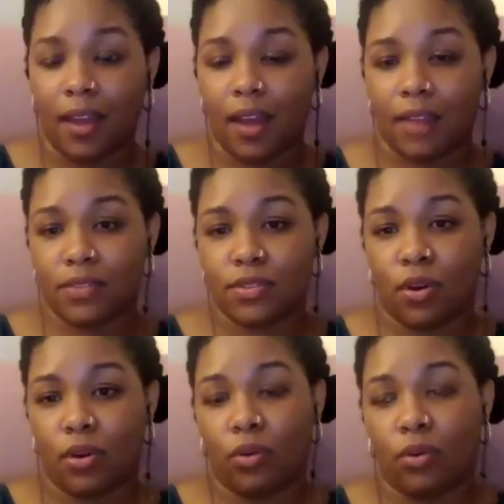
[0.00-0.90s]
and
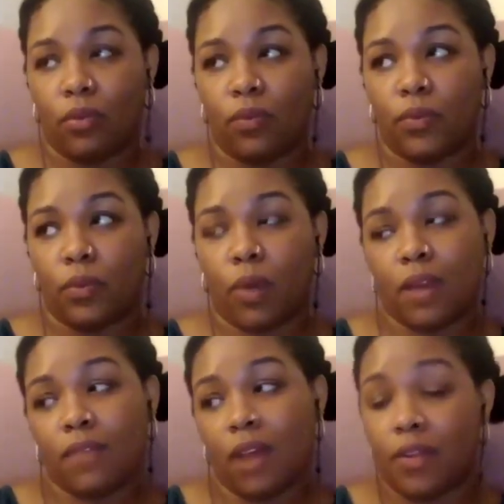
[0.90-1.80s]
so one of
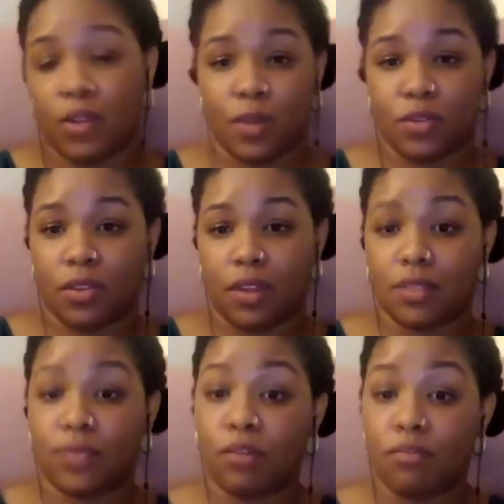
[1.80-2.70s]
the other special things
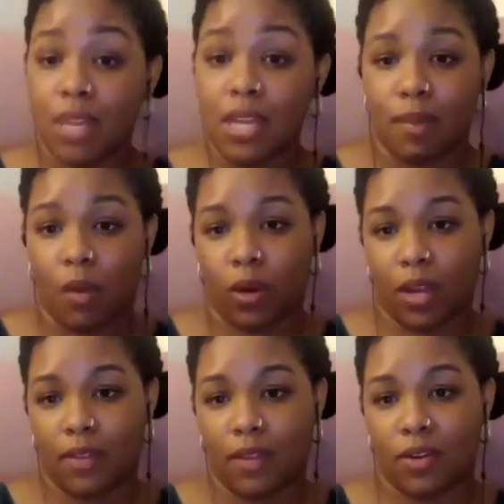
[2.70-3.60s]
for me about
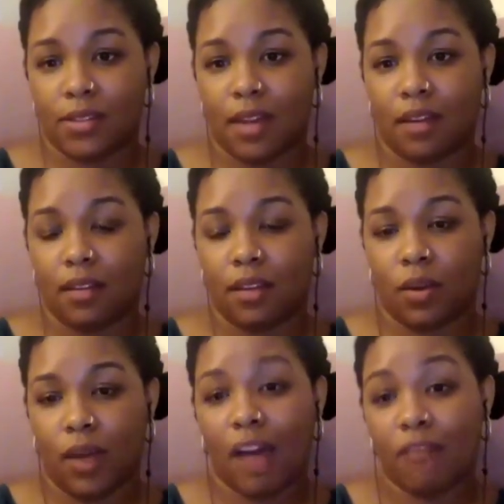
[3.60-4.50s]
working there is that you know
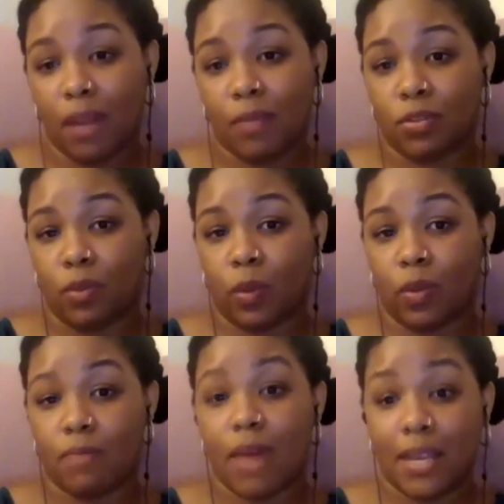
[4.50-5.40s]
I have been able to work with
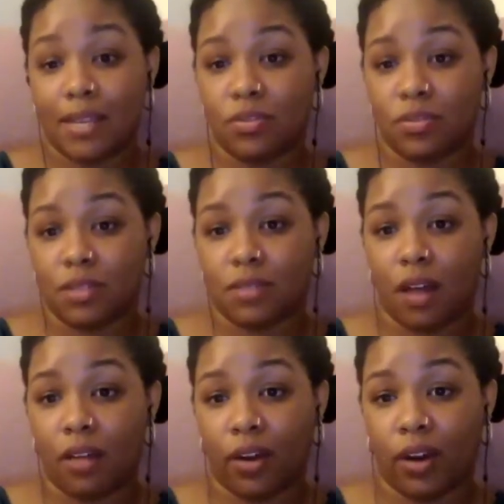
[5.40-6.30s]
many students of
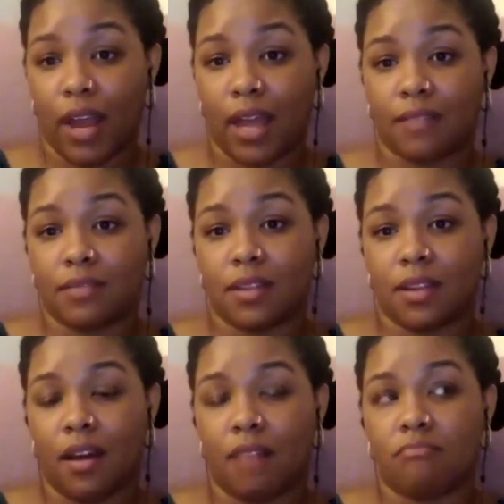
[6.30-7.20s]
color, and um,